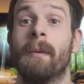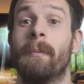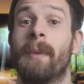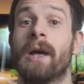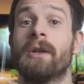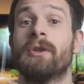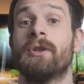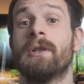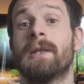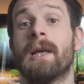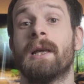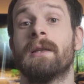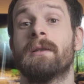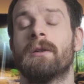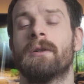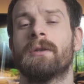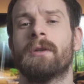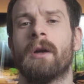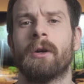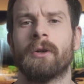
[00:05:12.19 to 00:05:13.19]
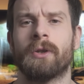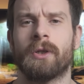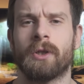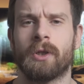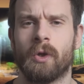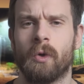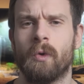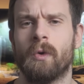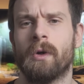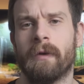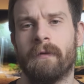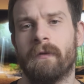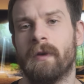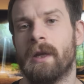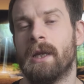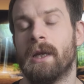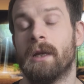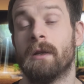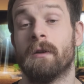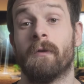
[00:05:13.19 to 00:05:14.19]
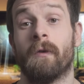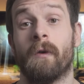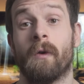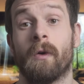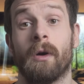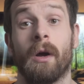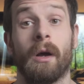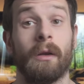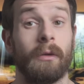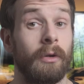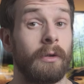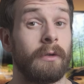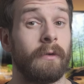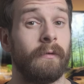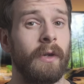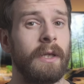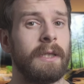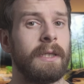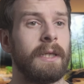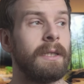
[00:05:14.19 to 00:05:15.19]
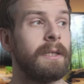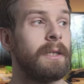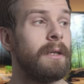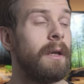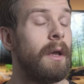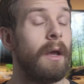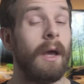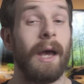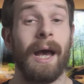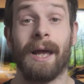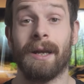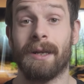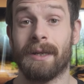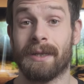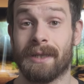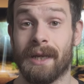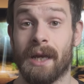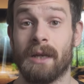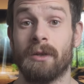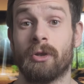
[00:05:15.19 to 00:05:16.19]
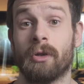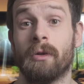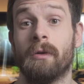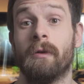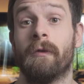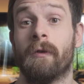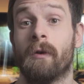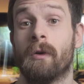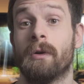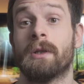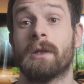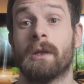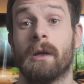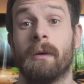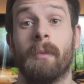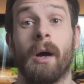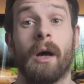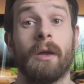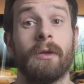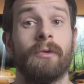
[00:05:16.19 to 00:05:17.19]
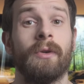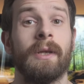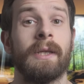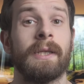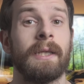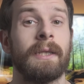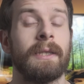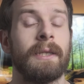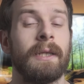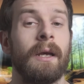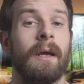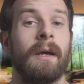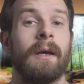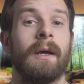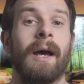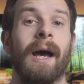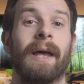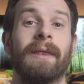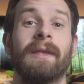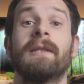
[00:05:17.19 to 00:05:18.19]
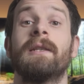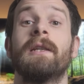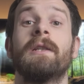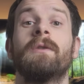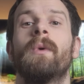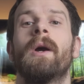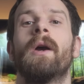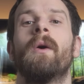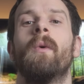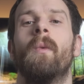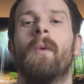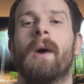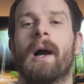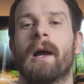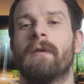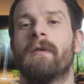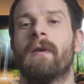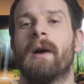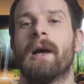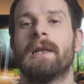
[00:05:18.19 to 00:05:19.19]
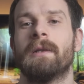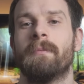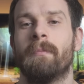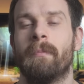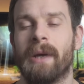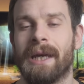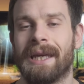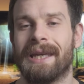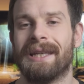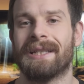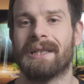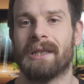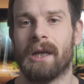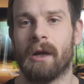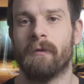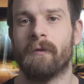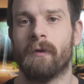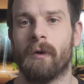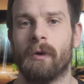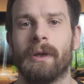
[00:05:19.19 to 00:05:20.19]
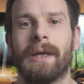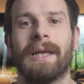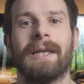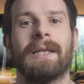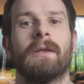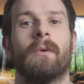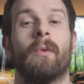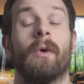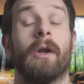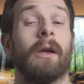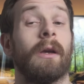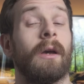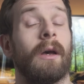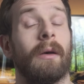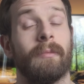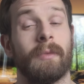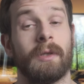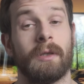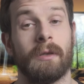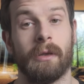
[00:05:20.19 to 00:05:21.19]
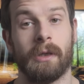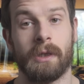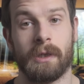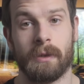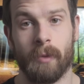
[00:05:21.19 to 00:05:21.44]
Battery sensors are so convenient for a lot of reasons and essential for some other reasons, and this is where Wi-Fi's biggest downfall is when it comes to the